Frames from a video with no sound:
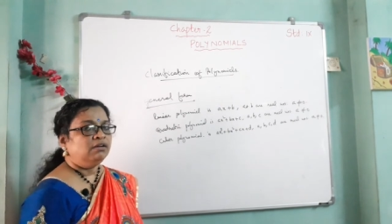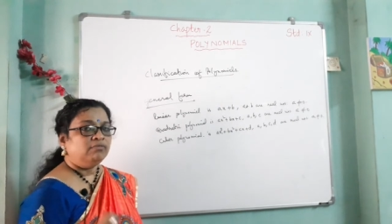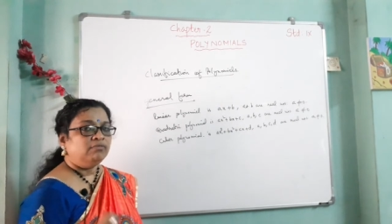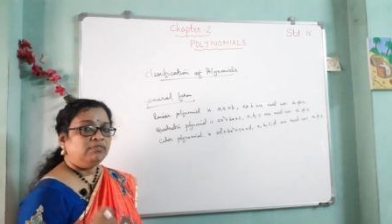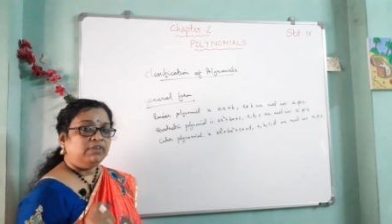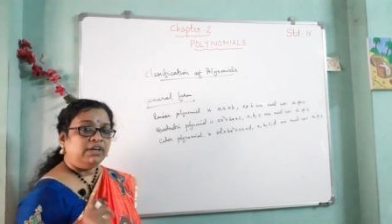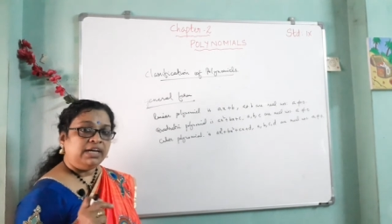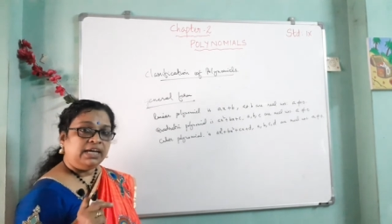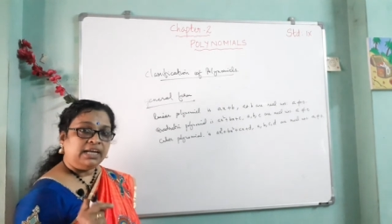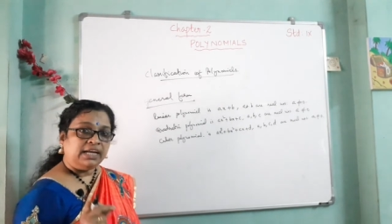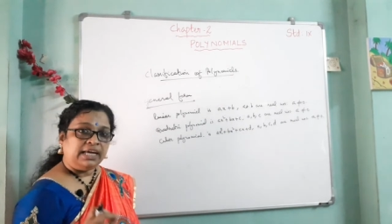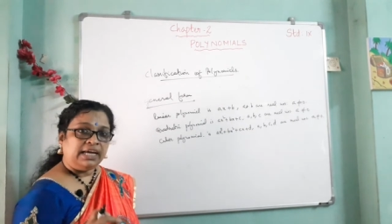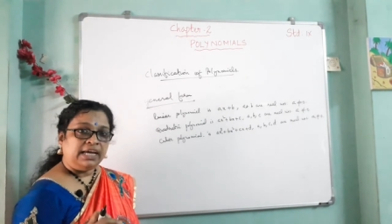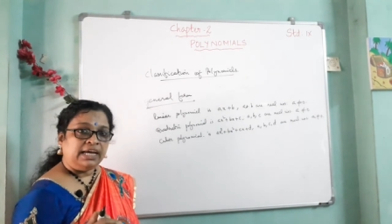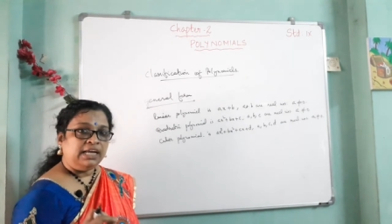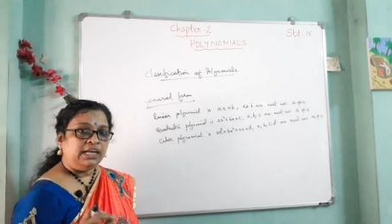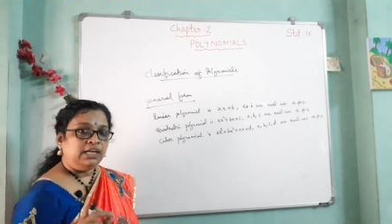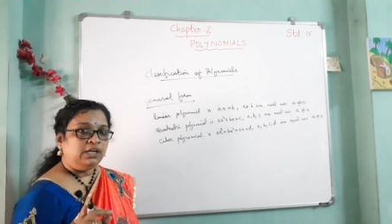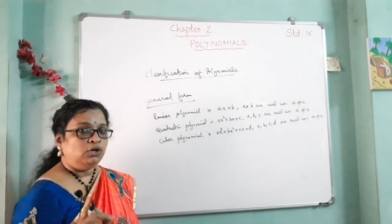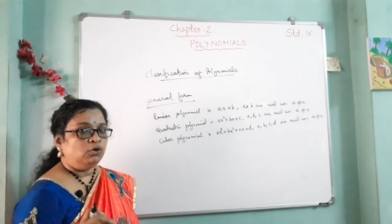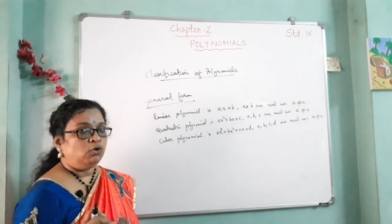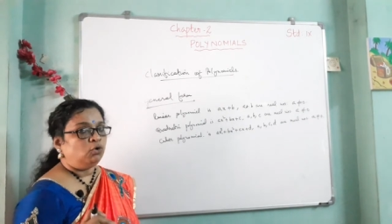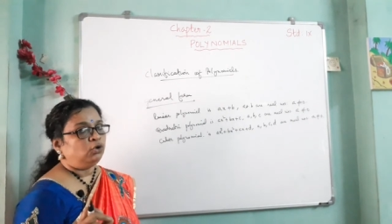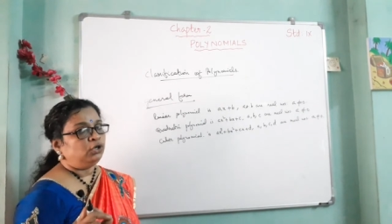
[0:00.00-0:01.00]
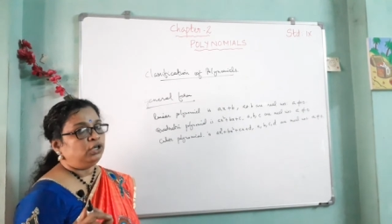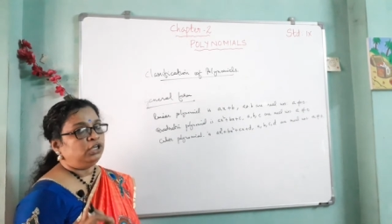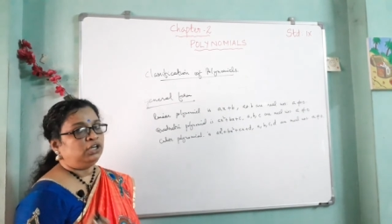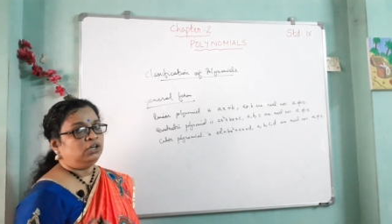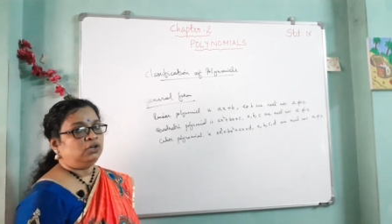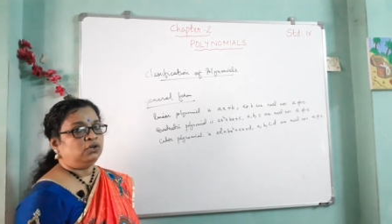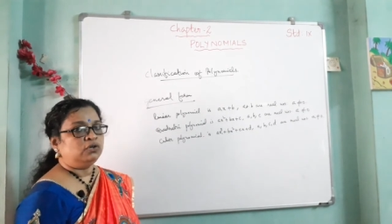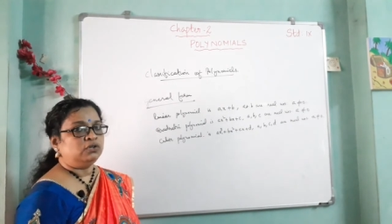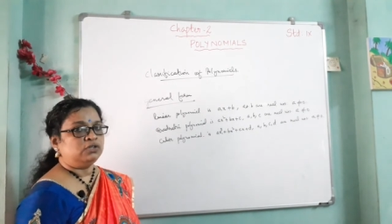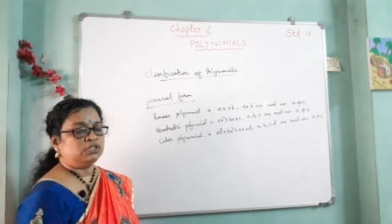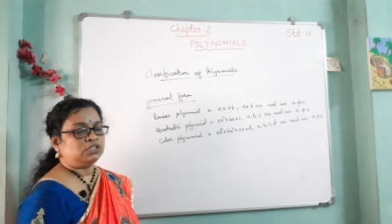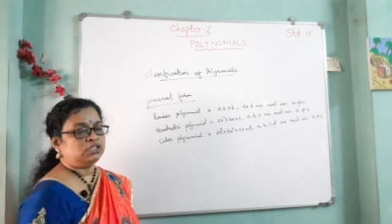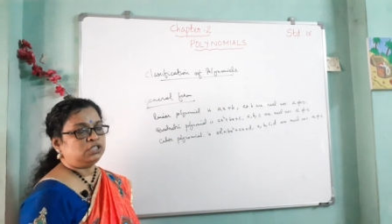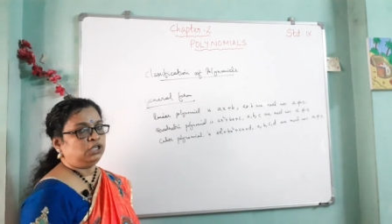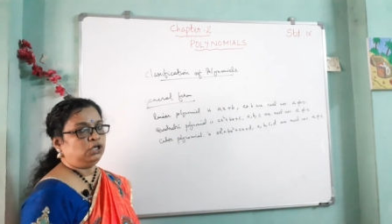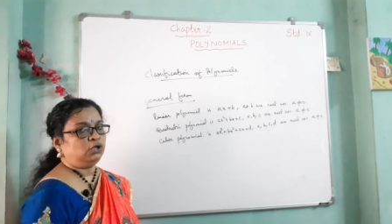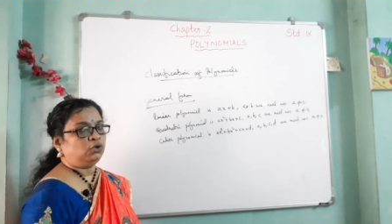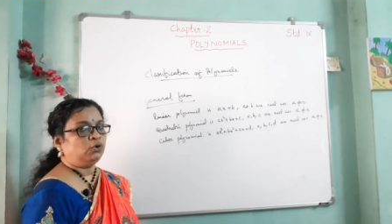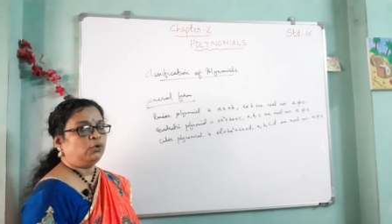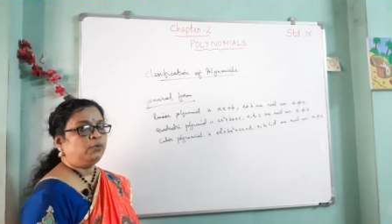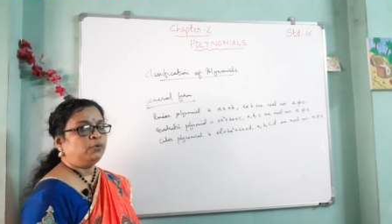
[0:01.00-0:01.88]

where n not equal to 0.